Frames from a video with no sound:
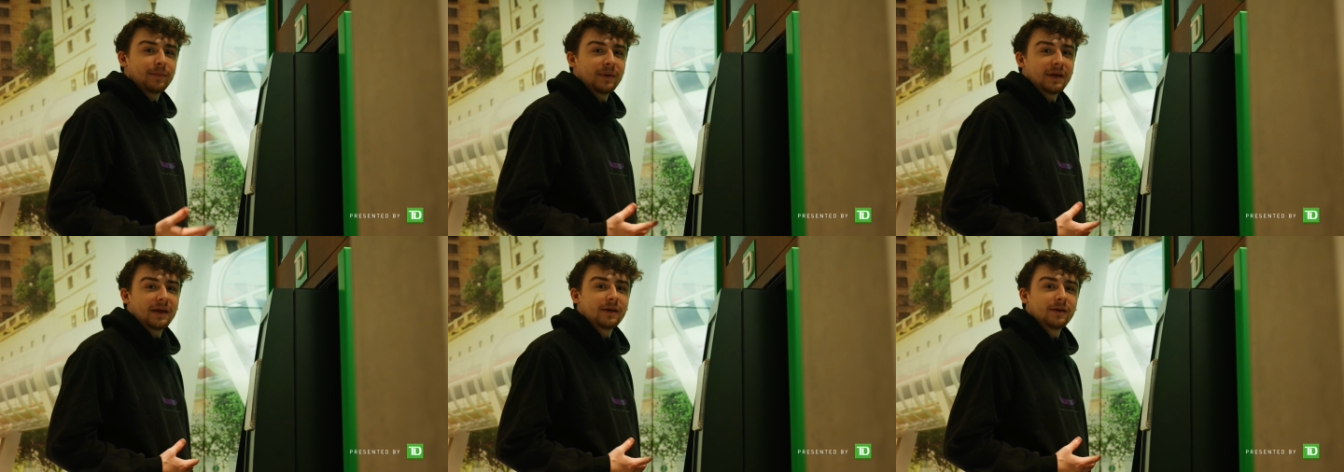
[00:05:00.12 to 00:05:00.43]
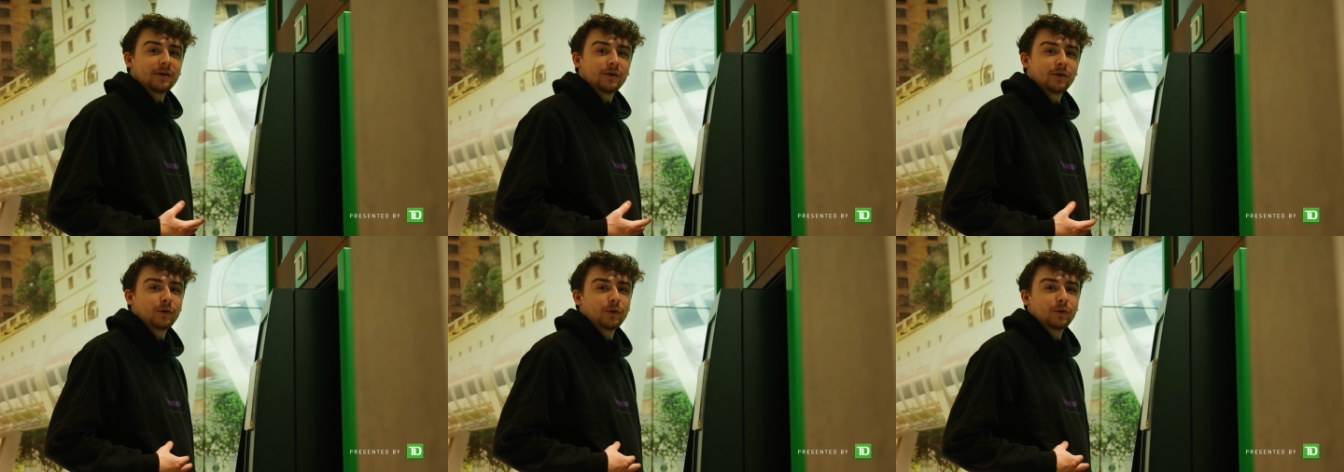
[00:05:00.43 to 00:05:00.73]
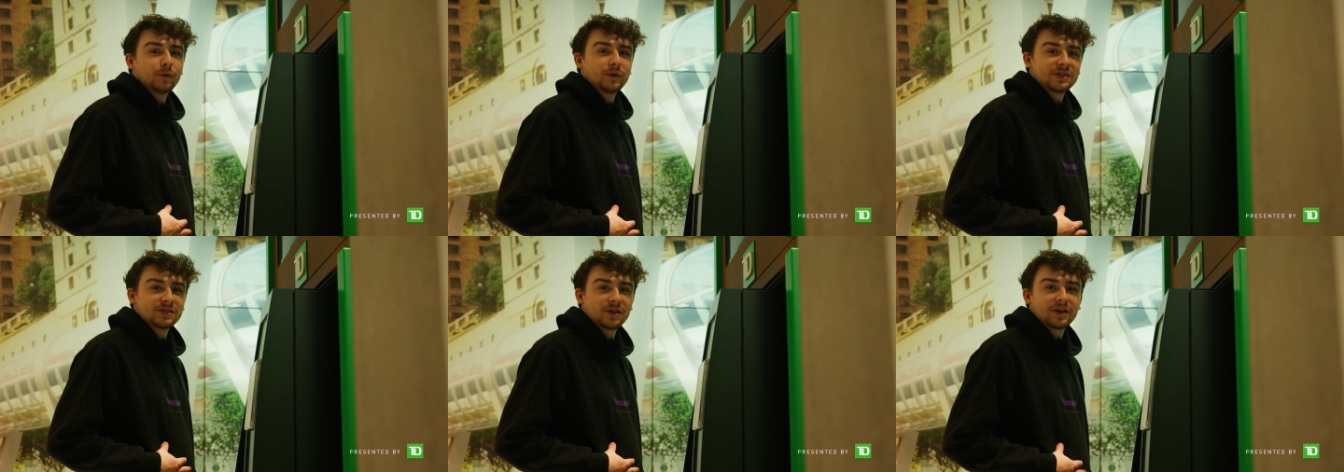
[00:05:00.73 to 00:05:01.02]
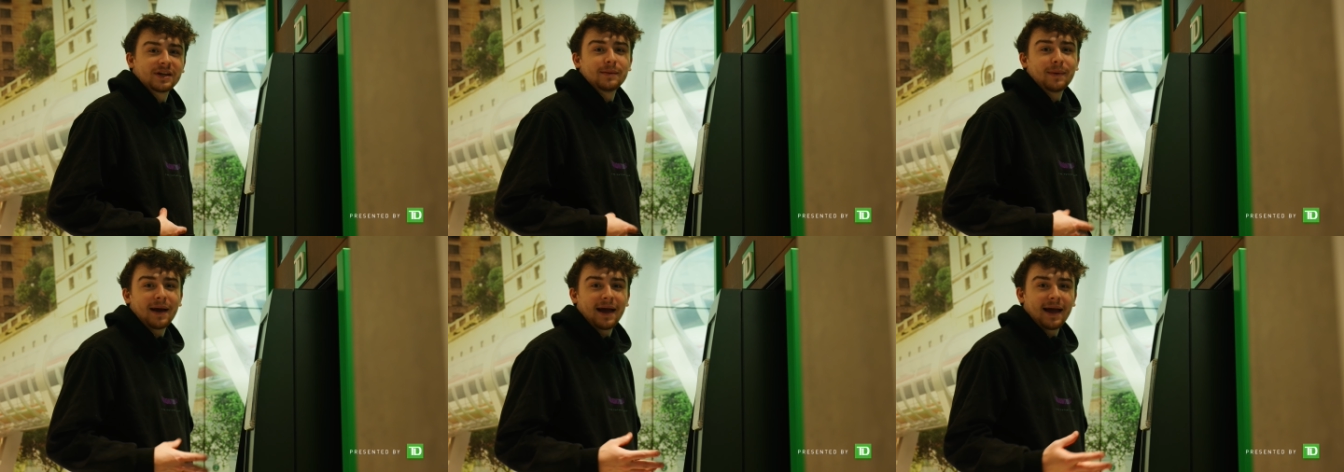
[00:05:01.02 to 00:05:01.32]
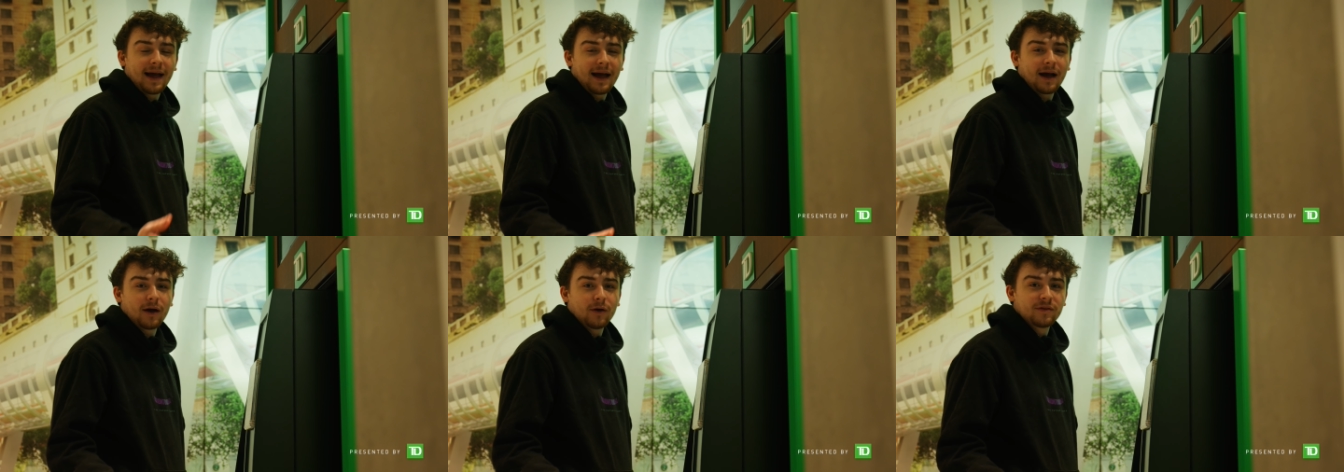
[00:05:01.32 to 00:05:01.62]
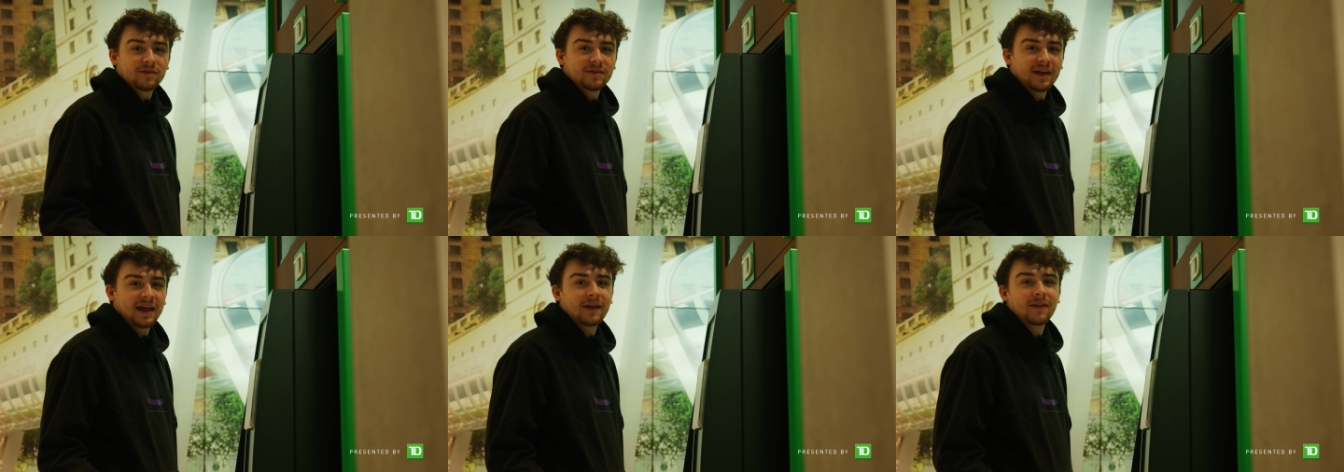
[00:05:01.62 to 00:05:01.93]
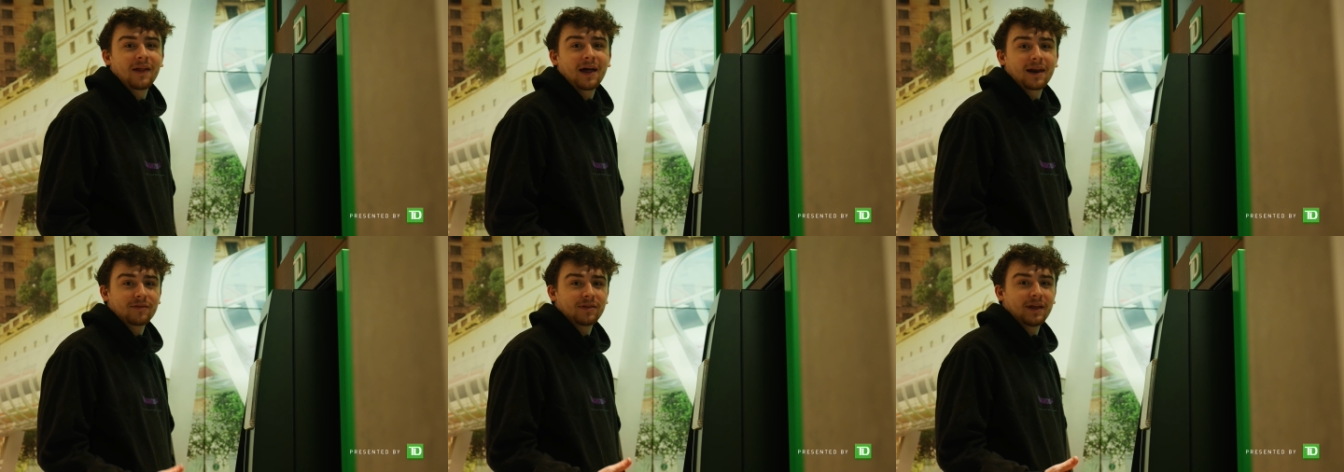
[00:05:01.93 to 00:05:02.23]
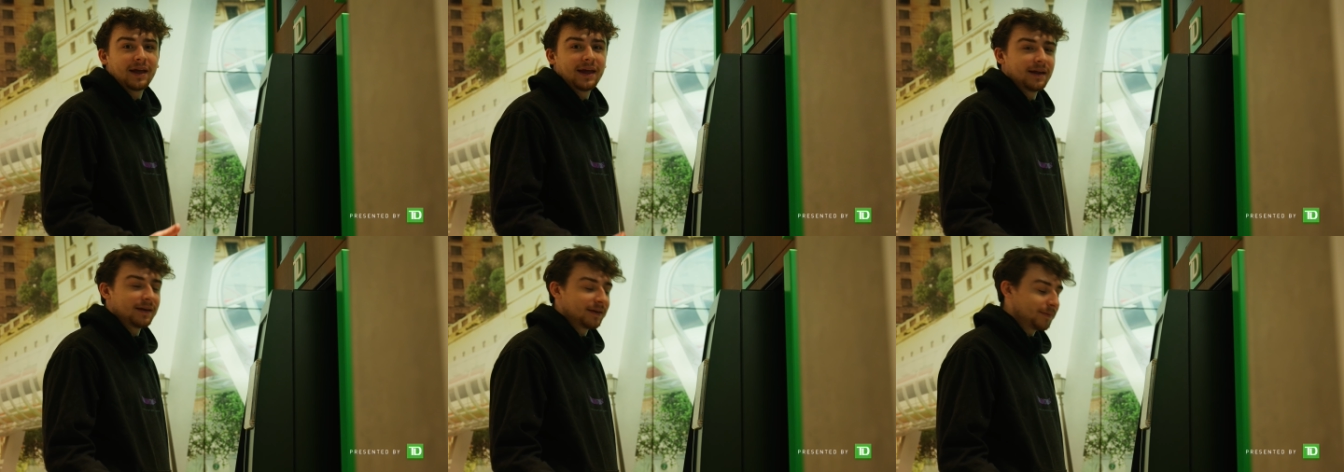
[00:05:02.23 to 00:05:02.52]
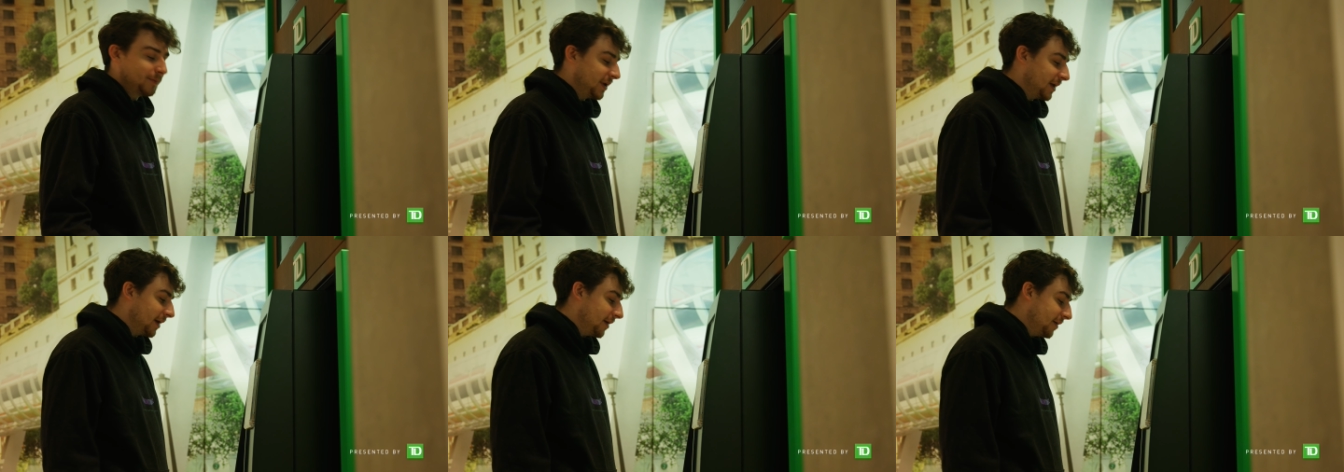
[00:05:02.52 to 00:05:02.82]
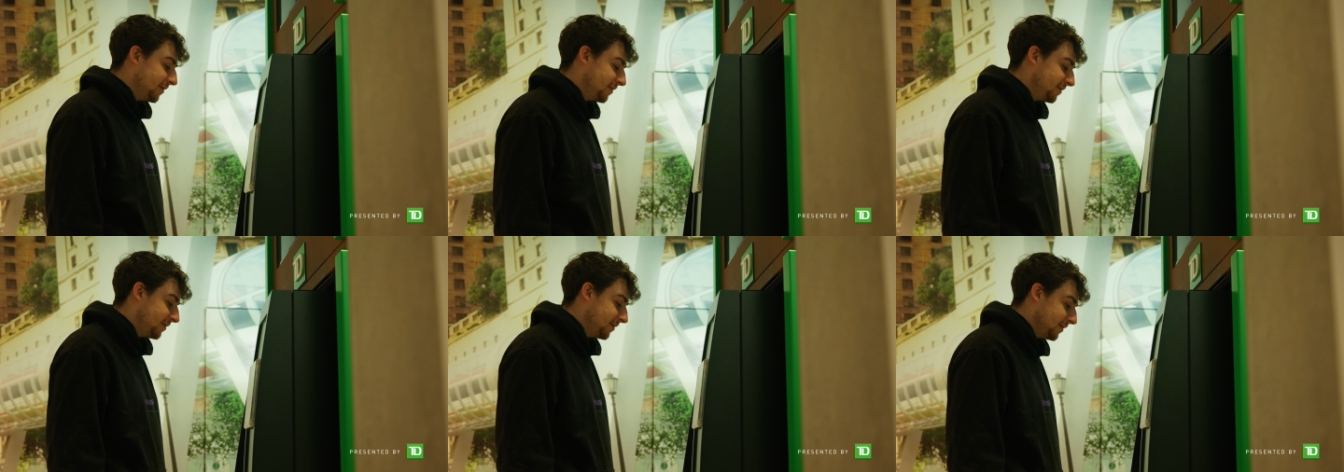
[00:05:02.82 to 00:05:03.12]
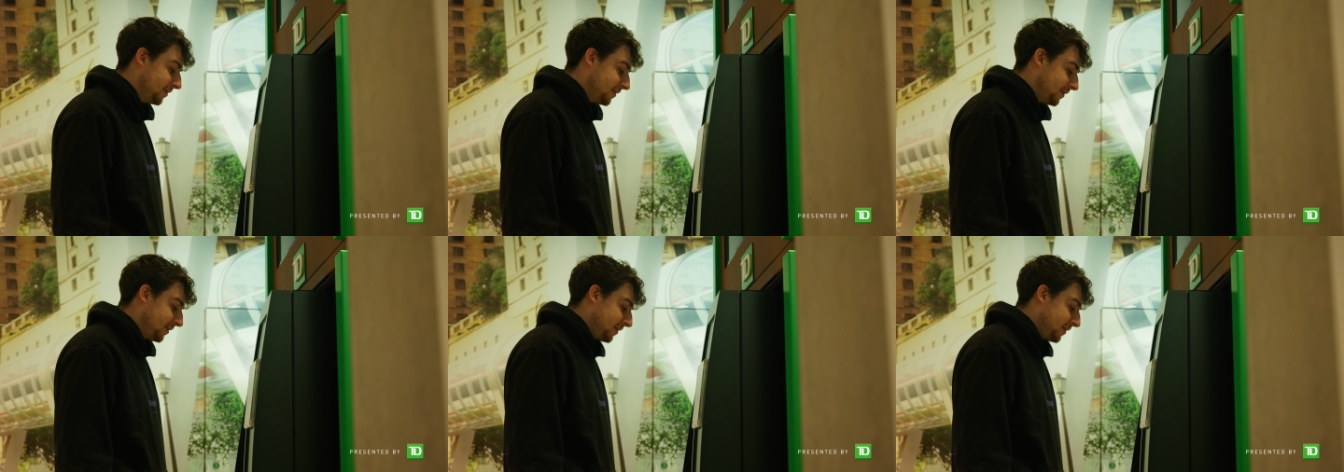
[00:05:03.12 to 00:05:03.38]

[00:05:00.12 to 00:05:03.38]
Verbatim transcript: me who is looking to buy a house and a lot of land, because